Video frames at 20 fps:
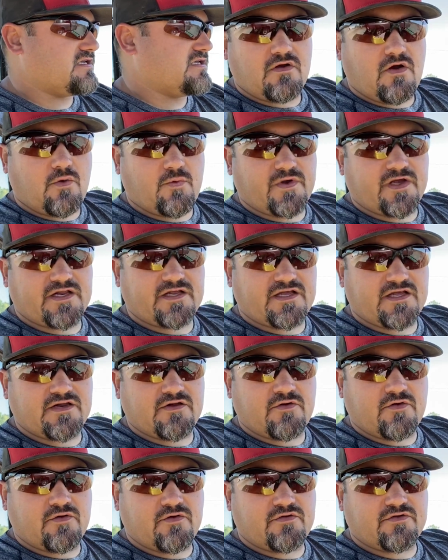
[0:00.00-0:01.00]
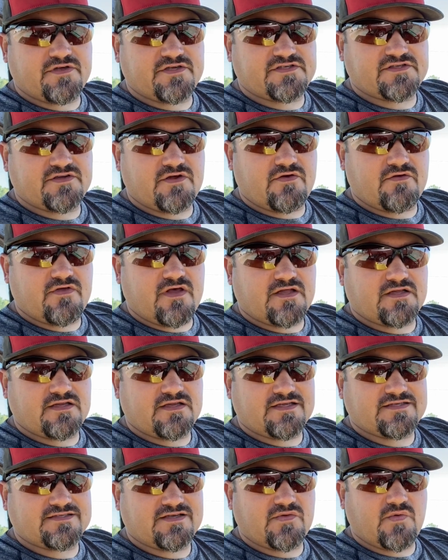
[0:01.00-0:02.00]
Are we going to get an early snow that
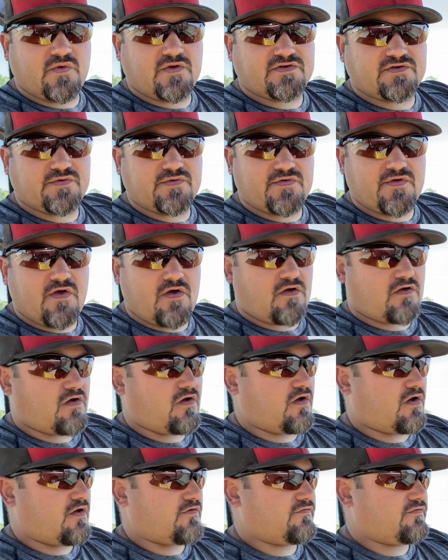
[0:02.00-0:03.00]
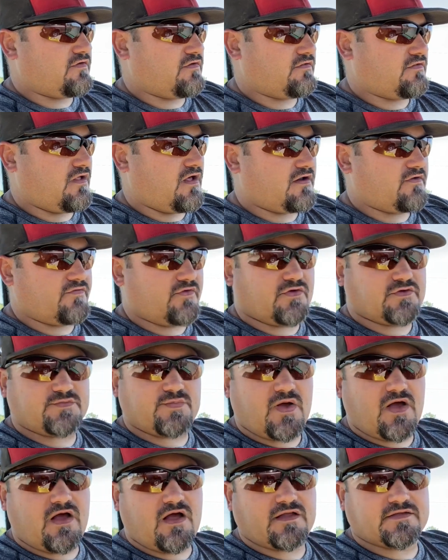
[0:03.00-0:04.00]
is going to knock off a lot of those
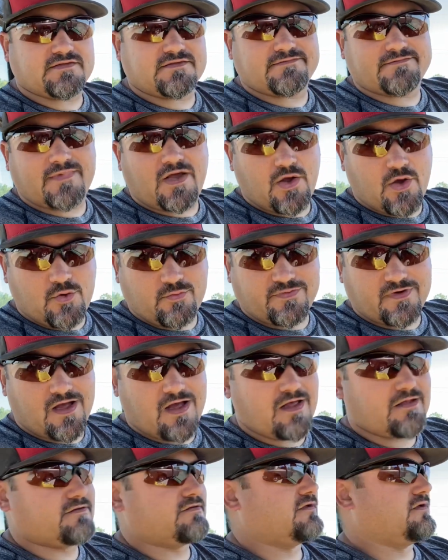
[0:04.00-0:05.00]
pods? I hope not.